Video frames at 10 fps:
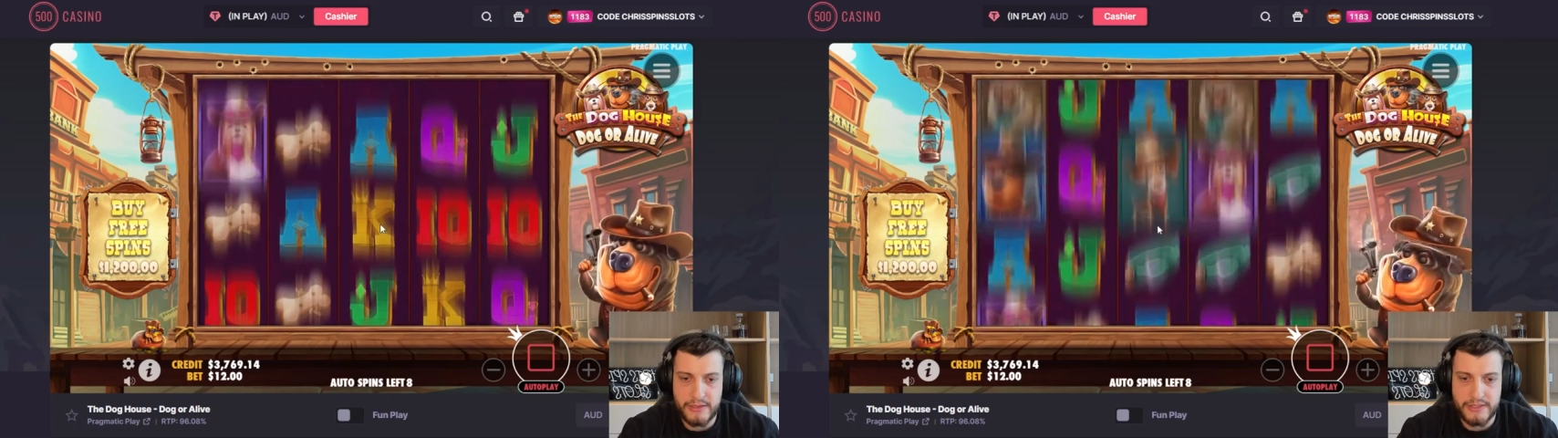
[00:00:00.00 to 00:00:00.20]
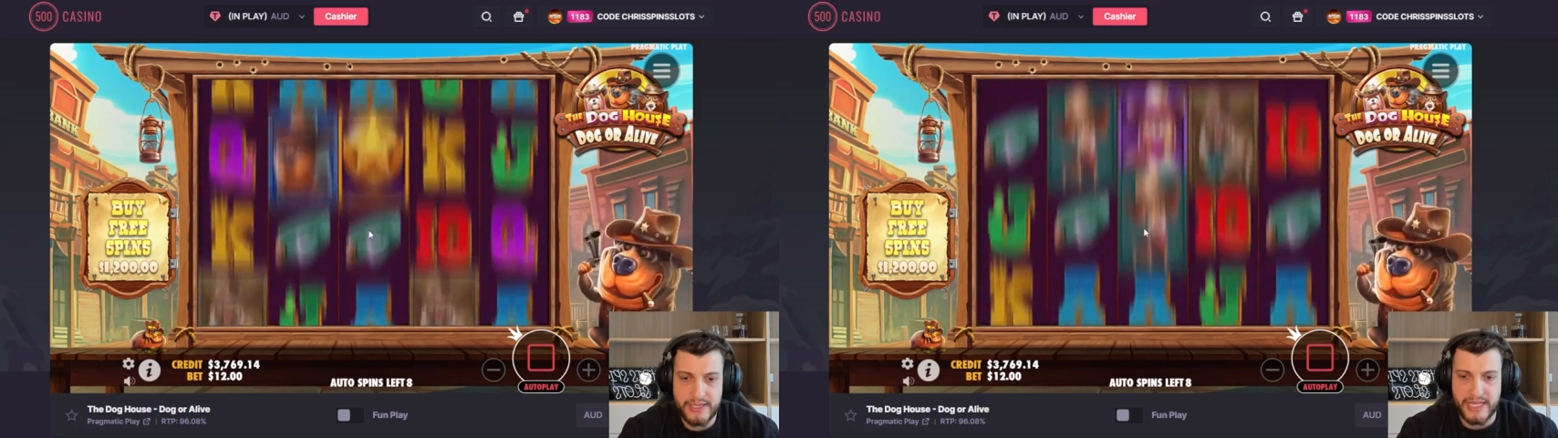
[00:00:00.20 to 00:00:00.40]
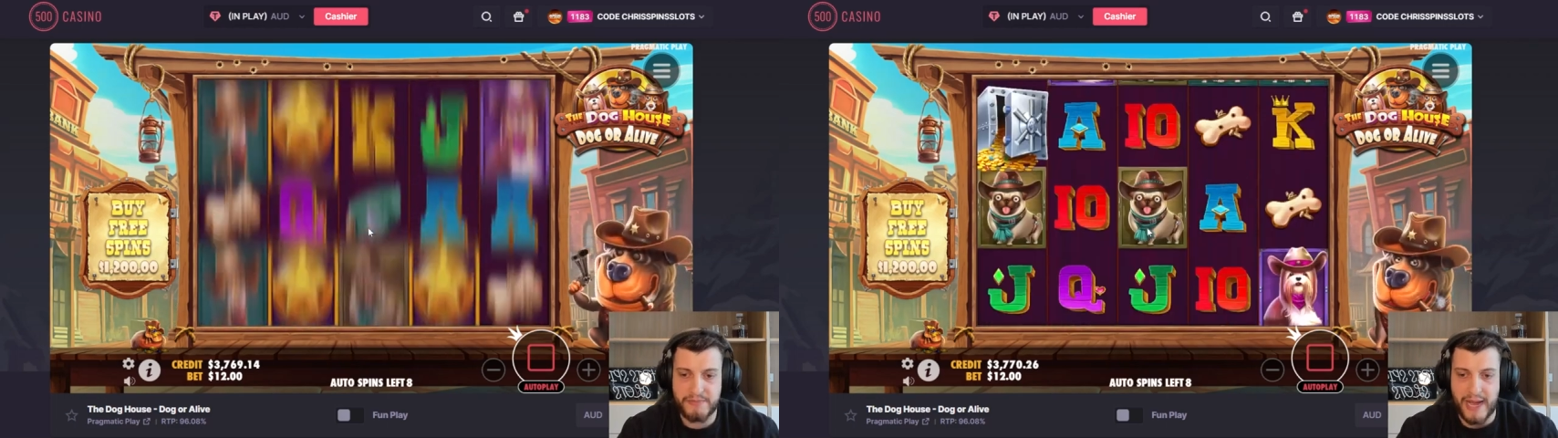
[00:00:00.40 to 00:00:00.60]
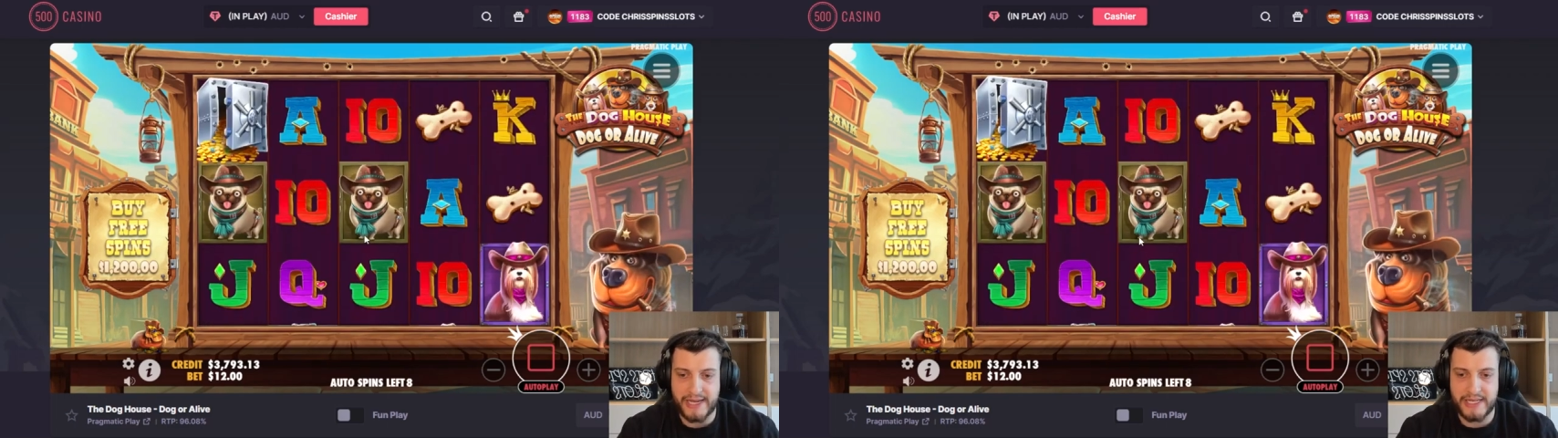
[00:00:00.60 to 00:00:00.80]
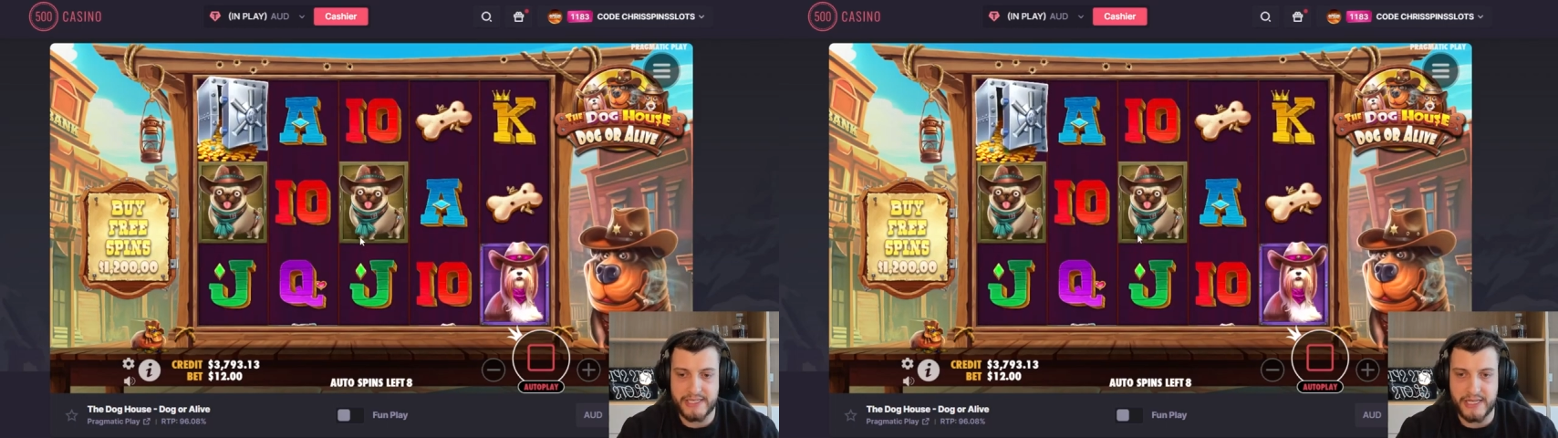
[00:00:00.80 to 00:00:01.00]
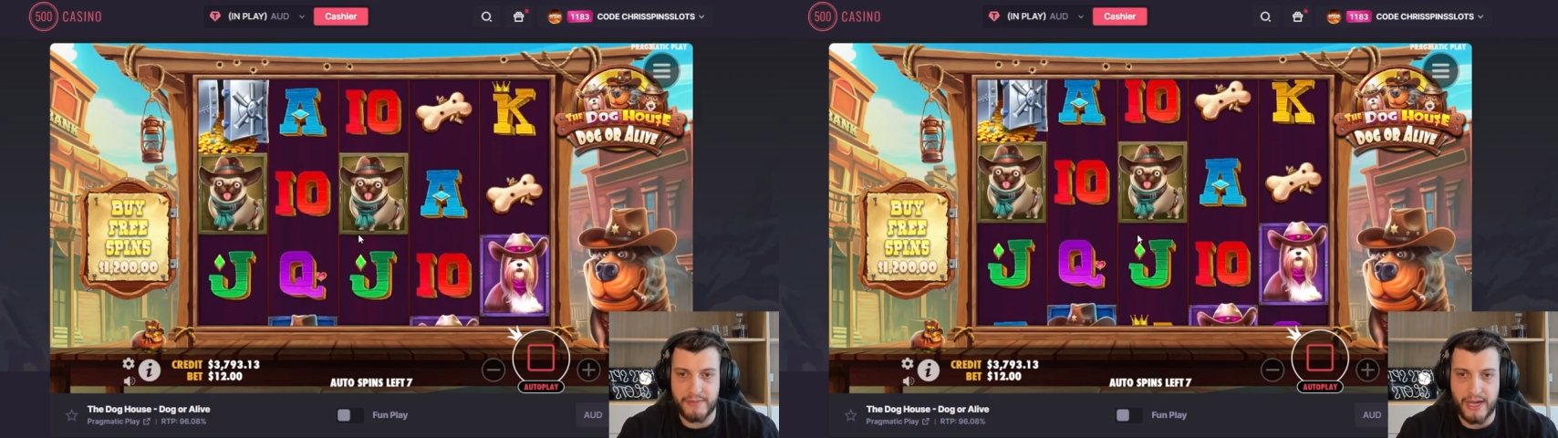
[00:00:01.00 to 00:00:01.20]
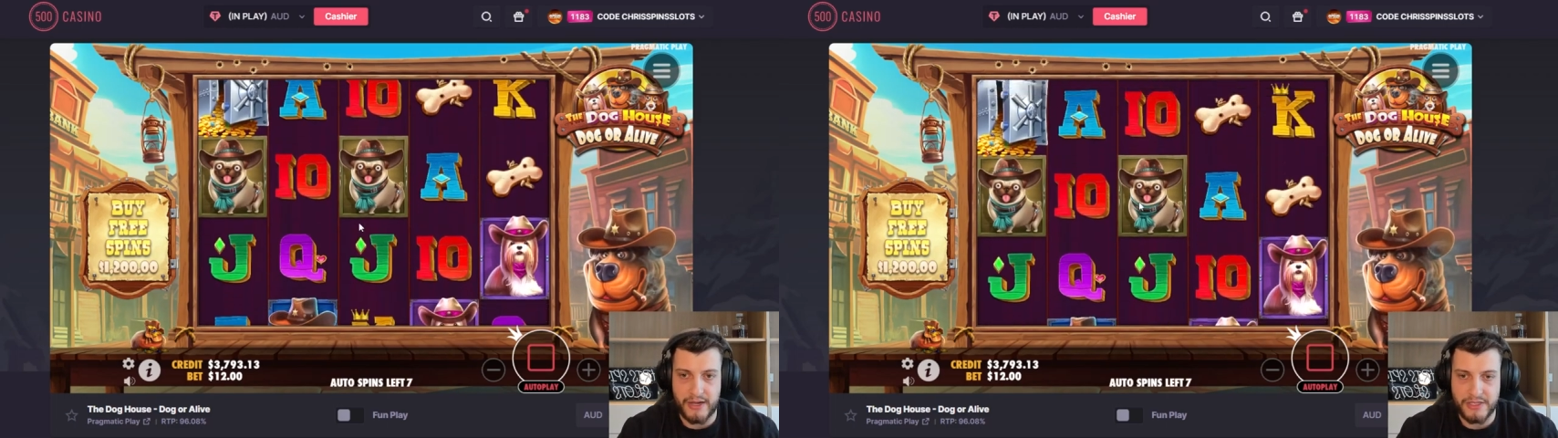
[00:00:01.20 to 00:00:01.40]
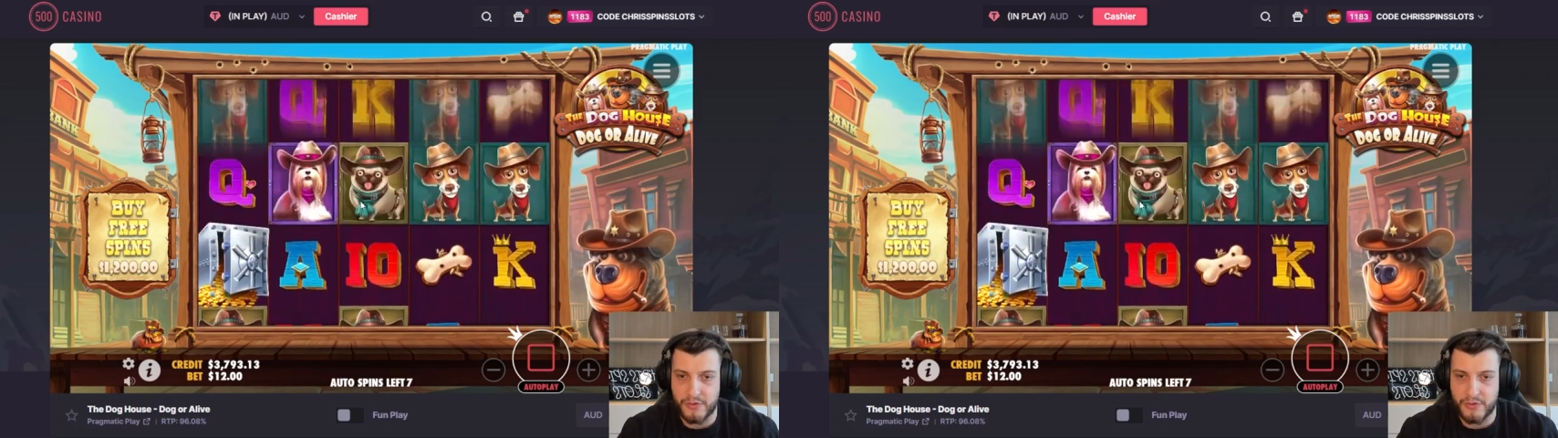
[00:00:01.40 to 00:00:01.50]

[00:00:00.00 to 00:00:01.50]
Get us back in somehow. It's a